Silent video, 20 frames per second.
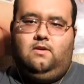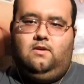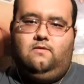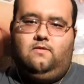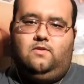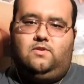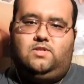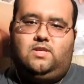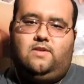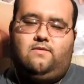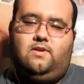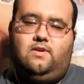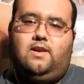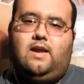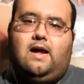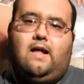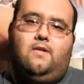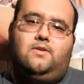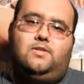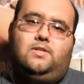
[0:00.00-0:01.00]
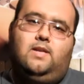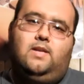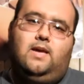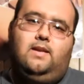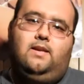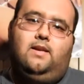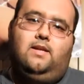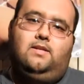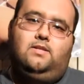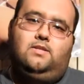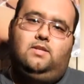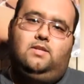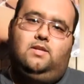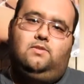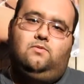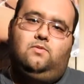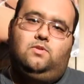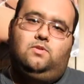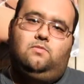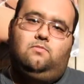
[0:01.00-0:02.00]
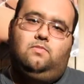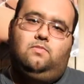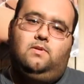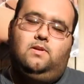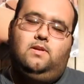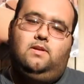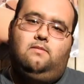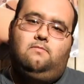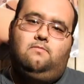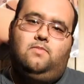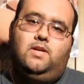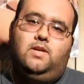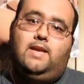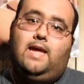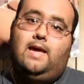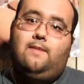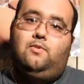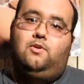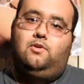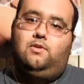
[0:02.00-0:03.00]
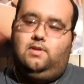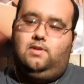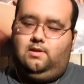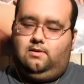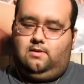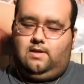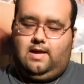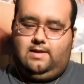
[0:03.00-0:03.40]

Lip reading: for $7.99, which is pretty damn good deal,